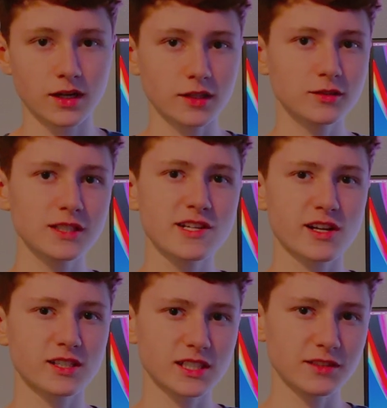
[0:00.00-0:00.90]
Other than
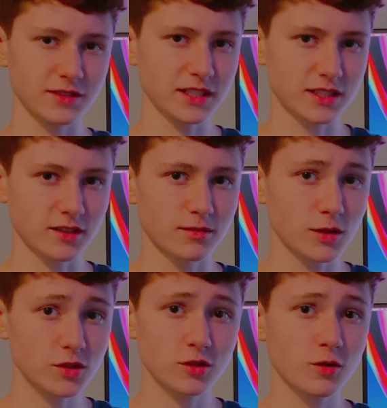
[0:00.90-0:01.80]
just EVs though, I'm
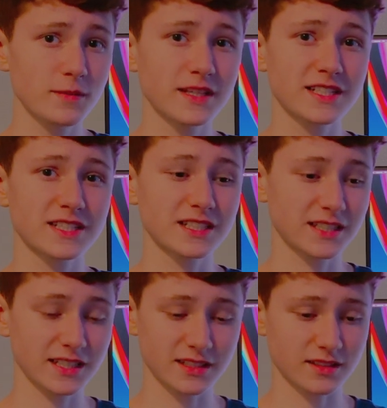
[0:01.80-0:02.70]
also hoping to see
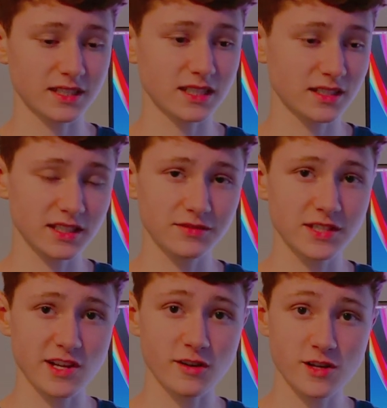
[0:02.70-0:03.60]
things like
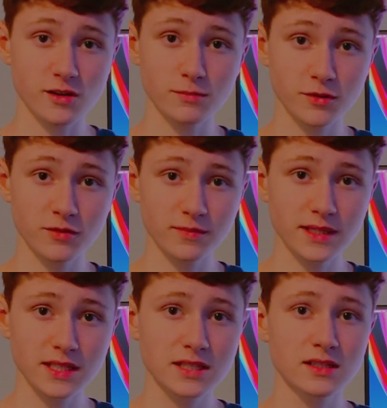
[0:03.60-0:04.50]
EV charger
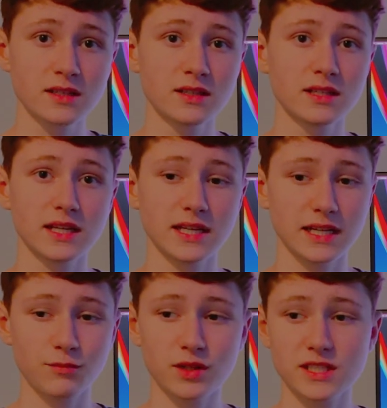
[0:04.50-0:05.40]
improvements,
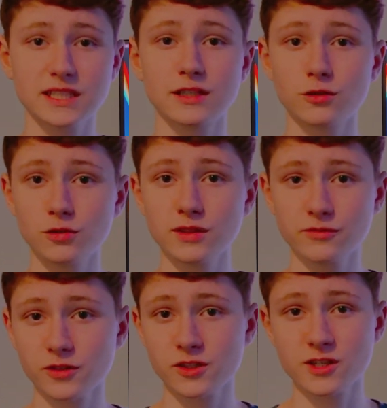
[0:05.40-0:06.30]
and I want to see that whole
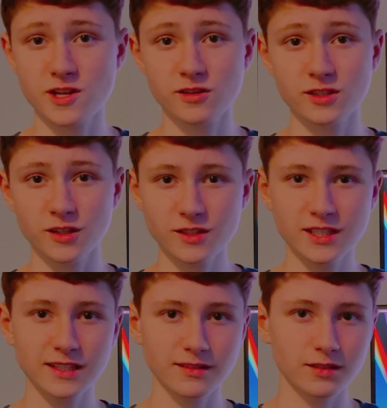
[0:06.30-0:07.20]
infrastructure start to
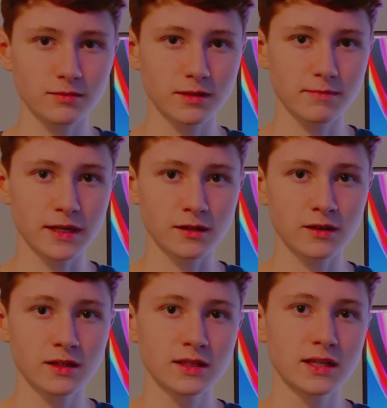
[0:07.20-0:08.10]
get a little bit
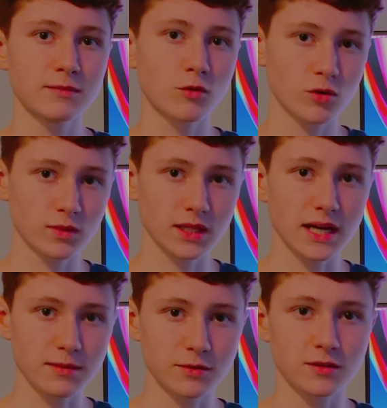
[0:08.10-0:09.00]
better and more
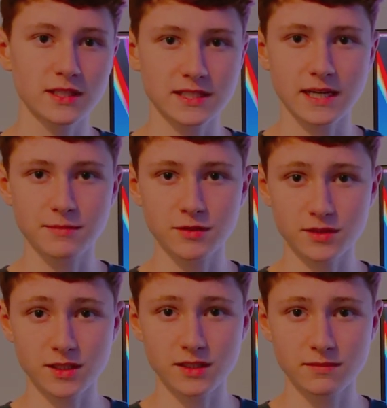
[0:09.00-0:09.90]
reliable as time
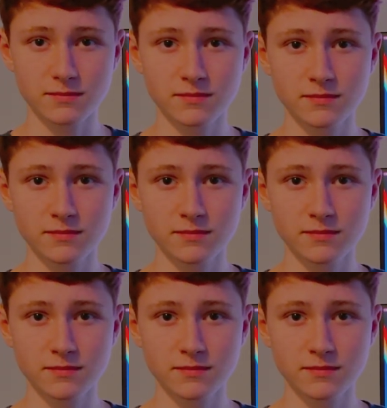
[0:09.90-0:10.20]
goes on.